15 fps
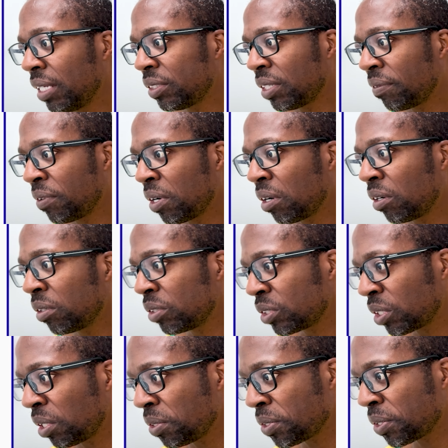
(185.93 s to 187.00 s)
So I've got a
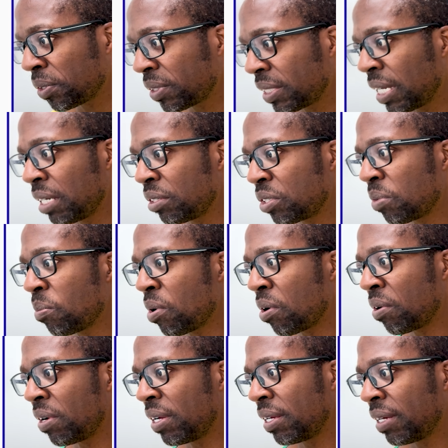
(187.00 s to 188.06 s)
Contoso sync
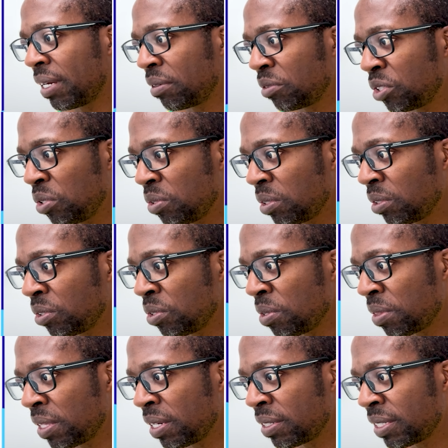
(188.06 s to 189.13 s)
tomorrow, 2 till
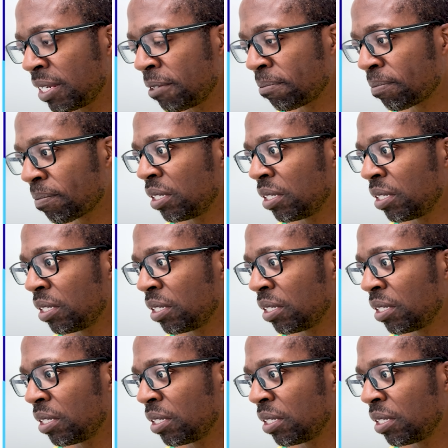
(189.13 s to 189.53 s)
2:30.